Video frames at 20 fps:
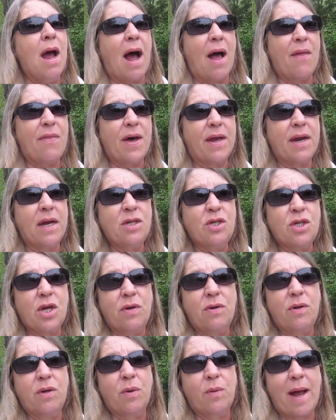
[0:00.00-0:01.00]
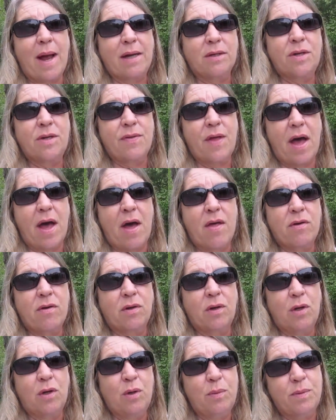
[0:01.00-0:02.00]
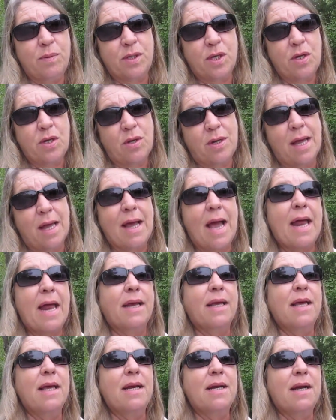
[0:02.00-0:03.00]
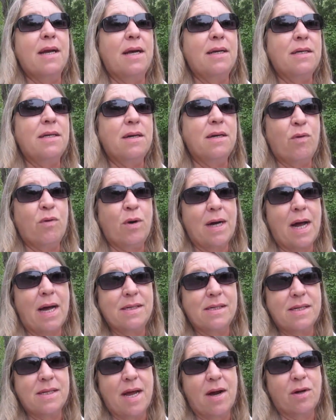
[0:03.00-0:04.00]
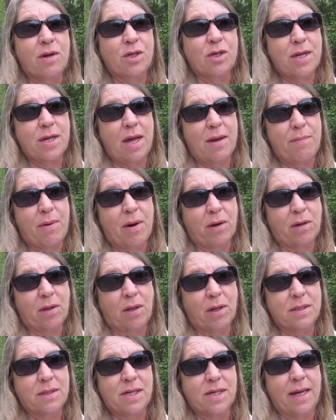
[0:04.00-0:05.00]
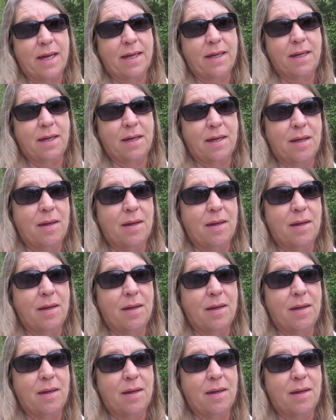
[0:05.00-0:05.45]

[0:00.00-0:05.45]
I thought I'd show you around to the other loop so you can kind of get an idea of what Eisenhower State Park looks like.